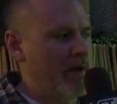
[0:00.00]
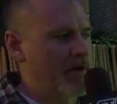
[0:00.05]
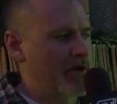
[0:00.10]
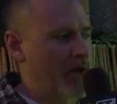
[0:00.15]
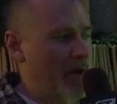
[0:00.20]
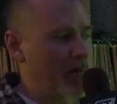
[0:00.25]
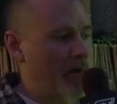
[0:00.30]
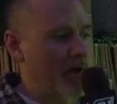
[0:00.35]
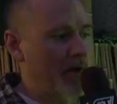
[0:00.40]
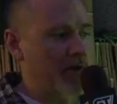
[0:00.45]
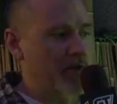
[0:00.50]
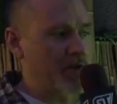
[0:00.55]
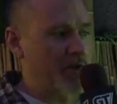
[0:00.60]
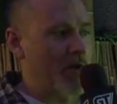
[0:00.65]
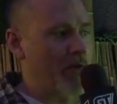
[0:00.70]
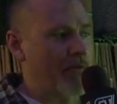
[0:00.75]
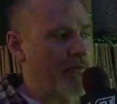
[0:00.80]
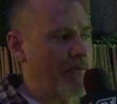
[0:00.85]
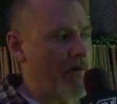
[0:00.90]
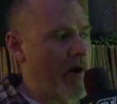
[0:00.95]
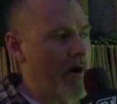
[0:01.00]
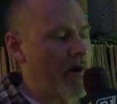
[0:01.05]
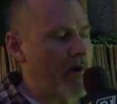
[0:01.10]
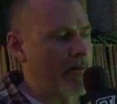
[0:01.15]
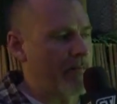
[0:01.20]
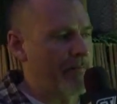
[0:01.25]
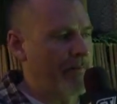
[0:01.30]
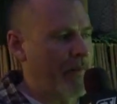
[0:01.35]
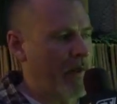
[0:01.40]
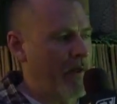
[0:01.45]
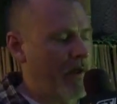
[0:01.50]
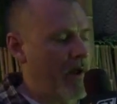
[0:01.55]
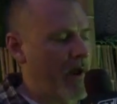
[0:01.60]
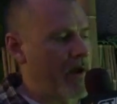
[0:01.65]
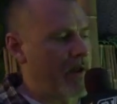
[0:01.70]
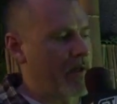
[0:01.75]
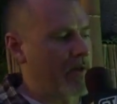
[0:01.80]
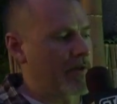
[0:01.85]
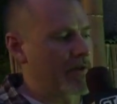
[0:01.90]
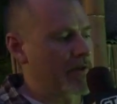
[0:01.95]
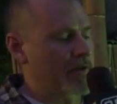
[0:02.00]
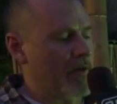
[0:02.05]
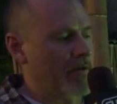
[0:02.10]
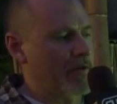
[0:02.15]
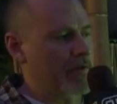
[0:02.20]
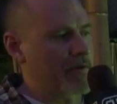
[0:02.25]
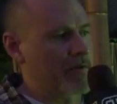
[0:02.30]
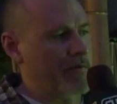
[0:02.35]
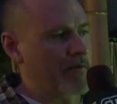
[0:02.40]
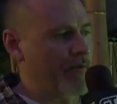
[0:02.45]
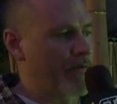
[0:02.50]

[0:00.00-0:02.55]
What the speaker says: Jamie can start a fire, and he can start to